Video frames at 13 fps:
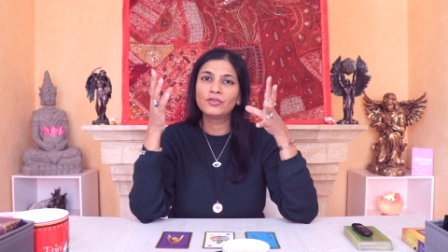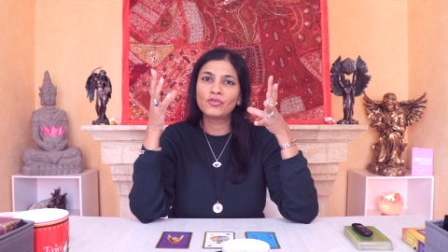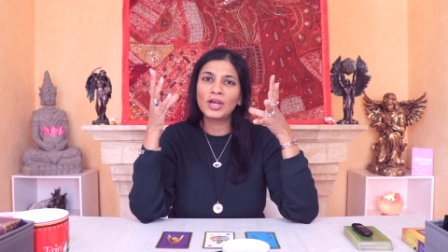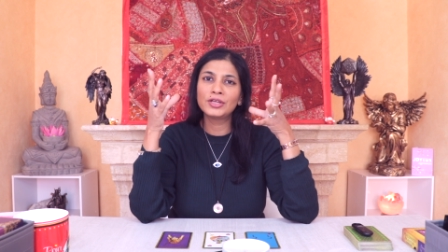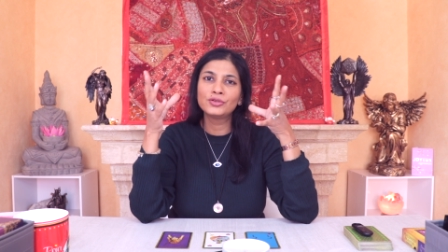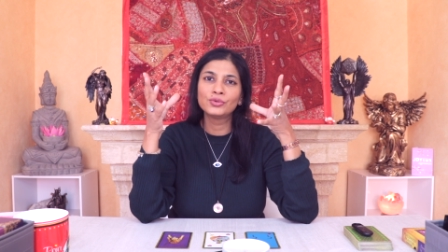
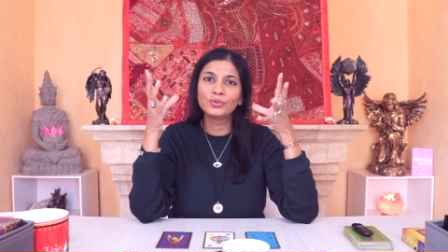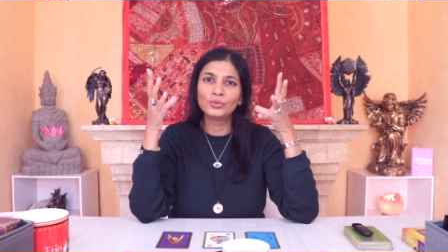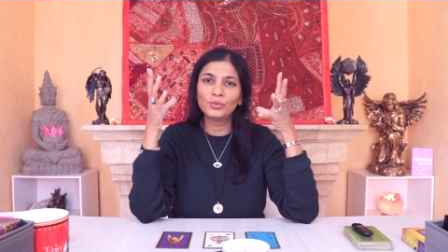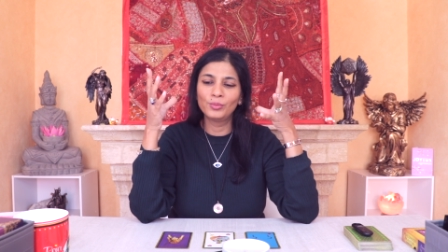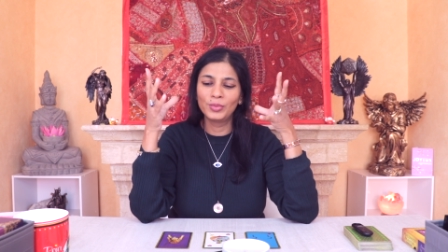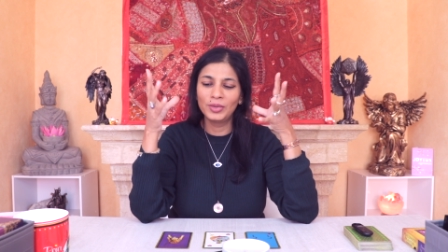Try
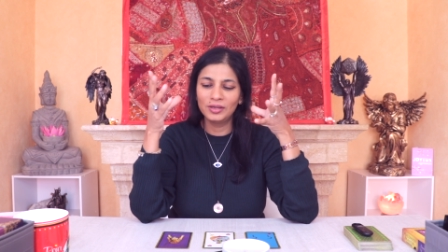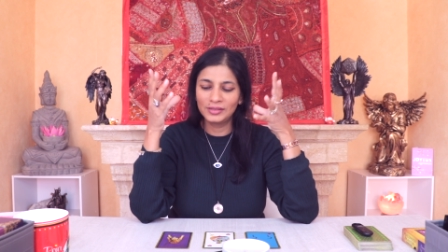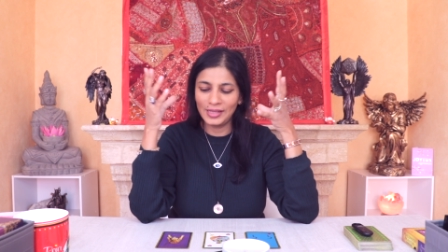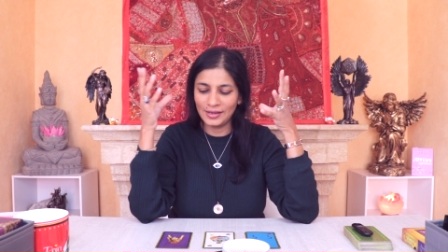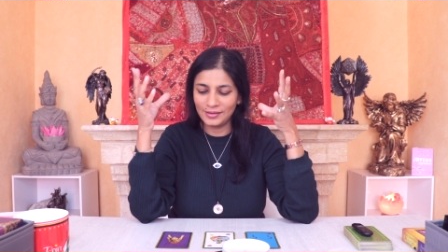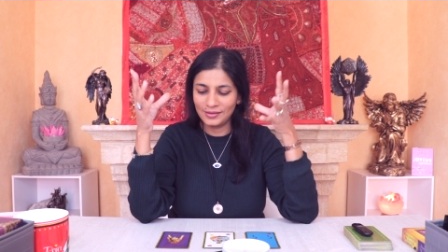to
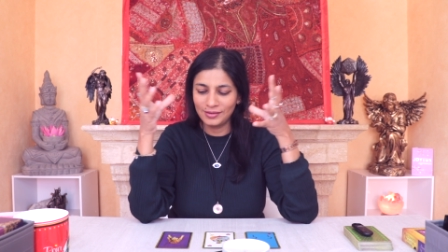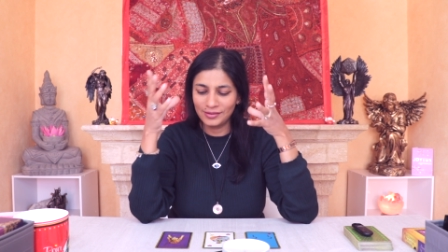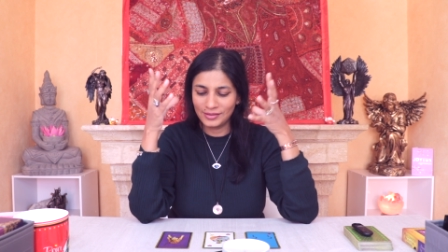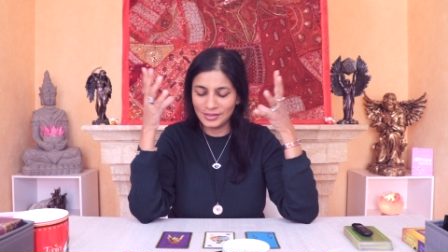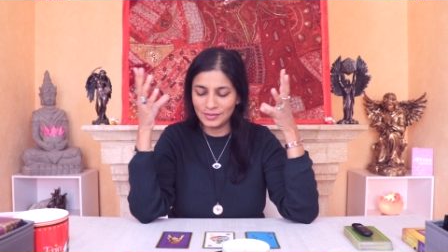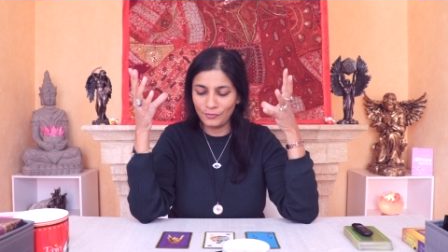burn that
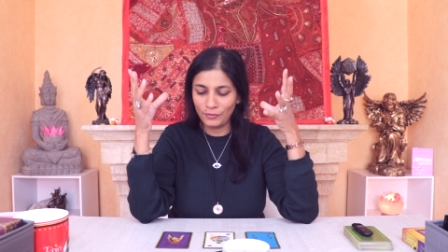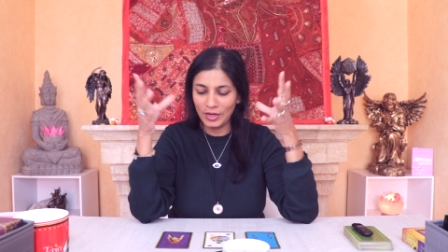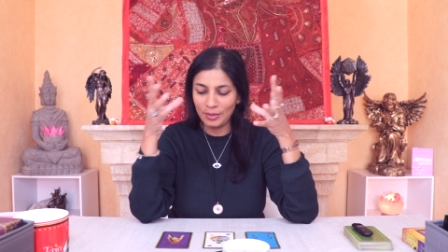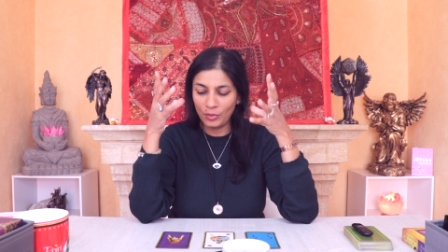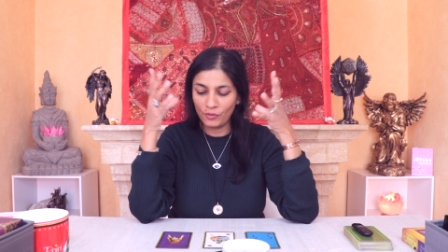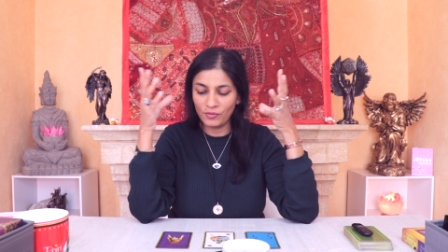
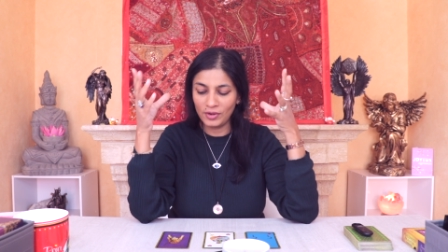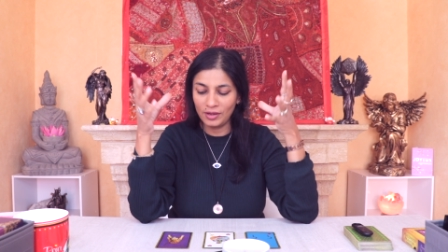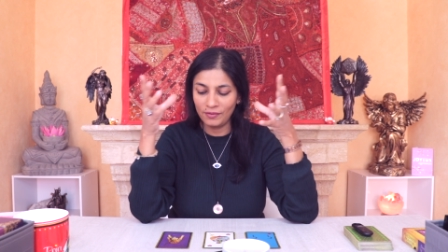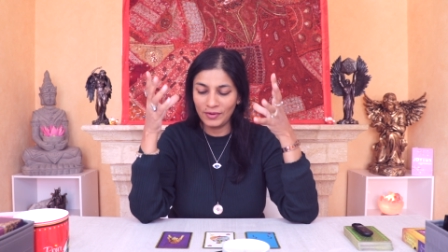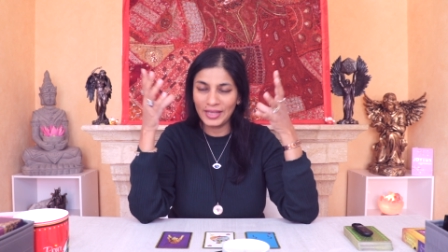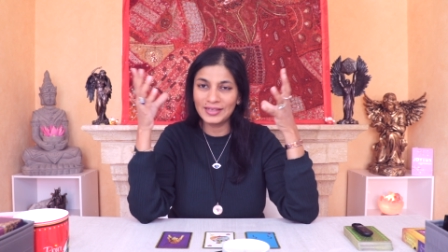flame of
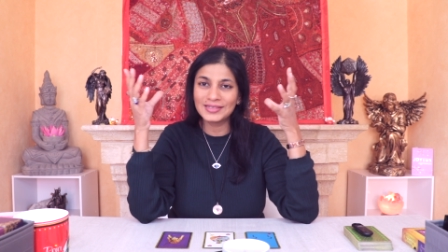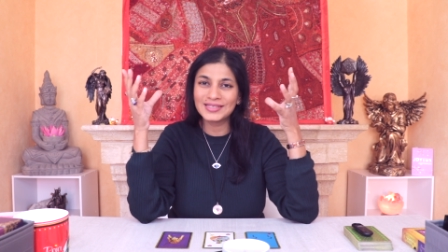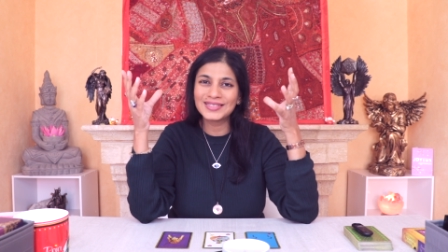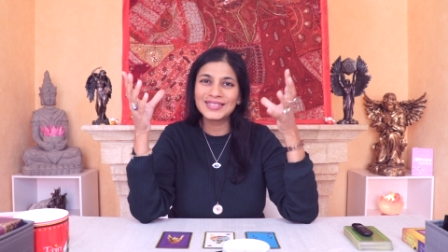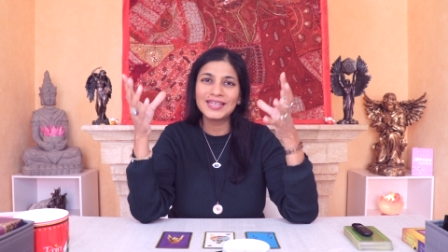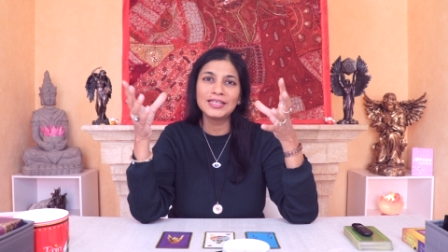love, like a
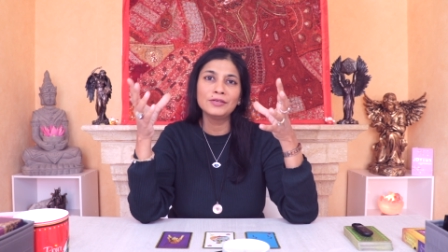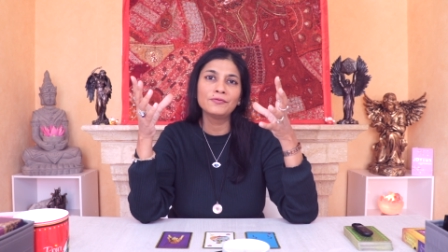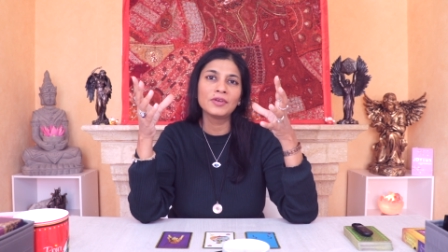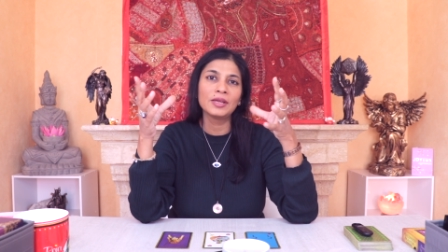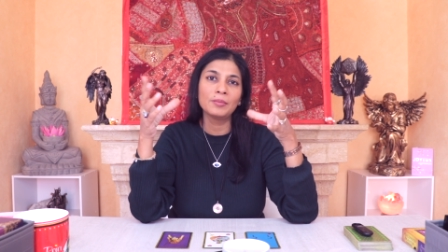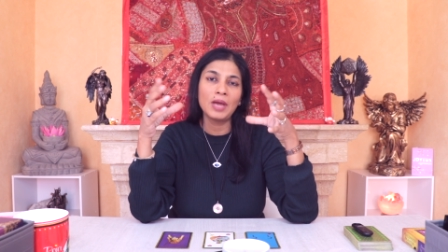steady
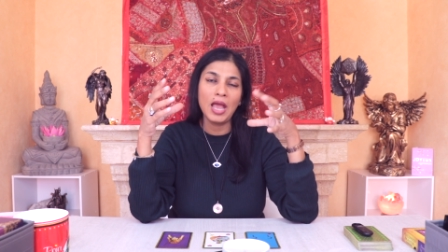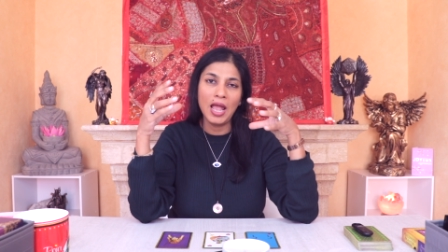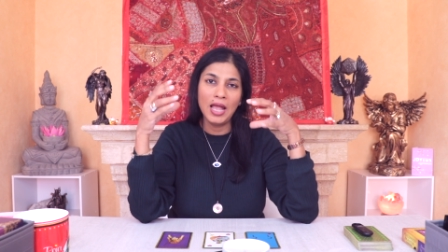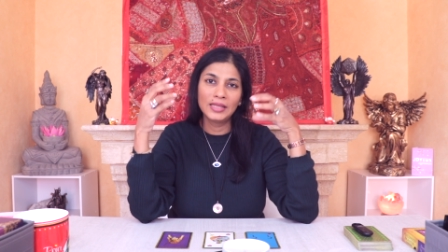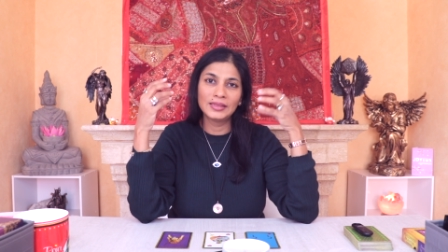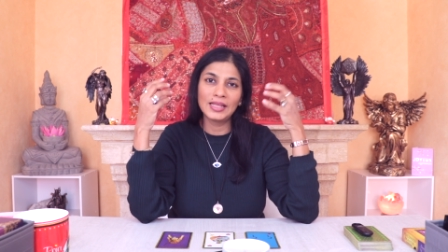flame
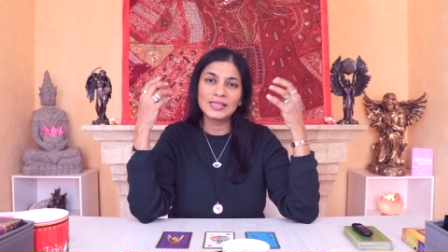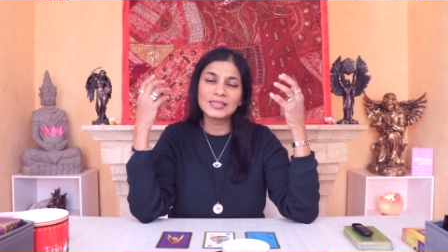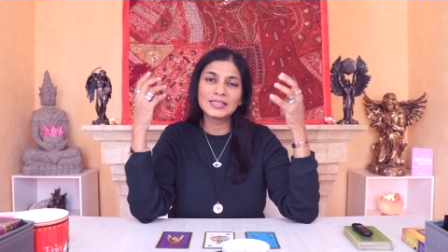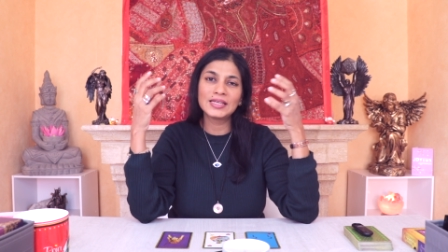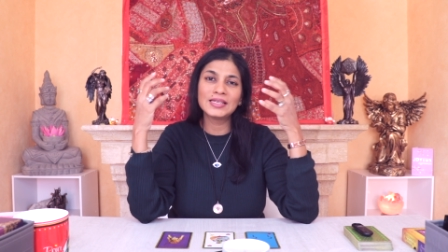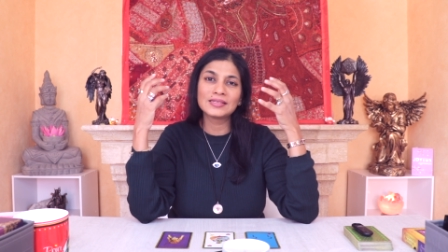that
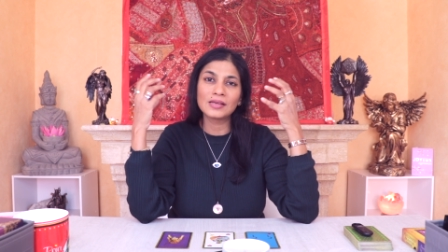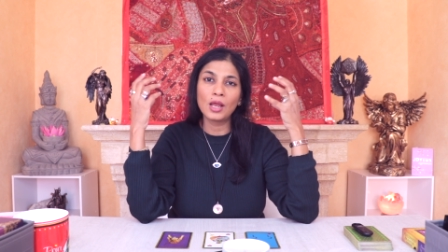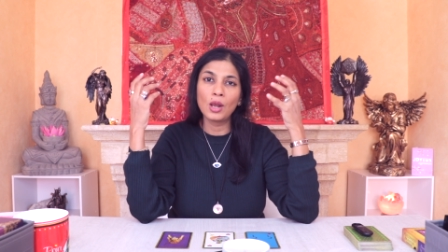stays